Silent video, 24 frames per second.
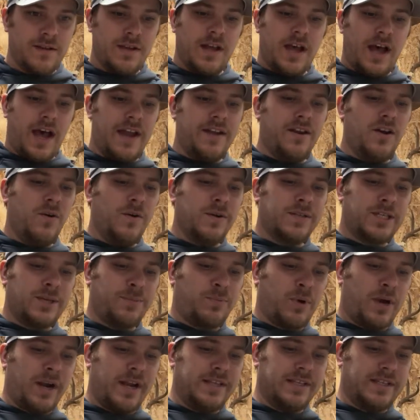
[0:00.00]
I know it's
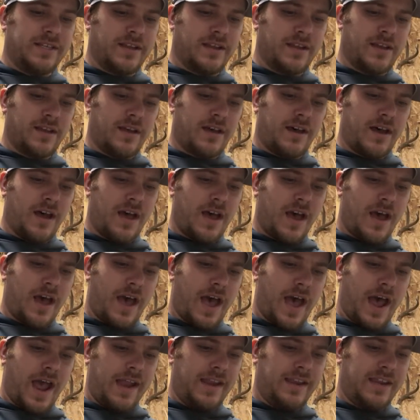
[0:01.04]
surprising.
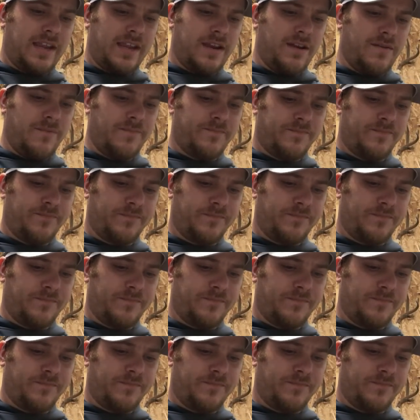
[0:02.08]
I didn't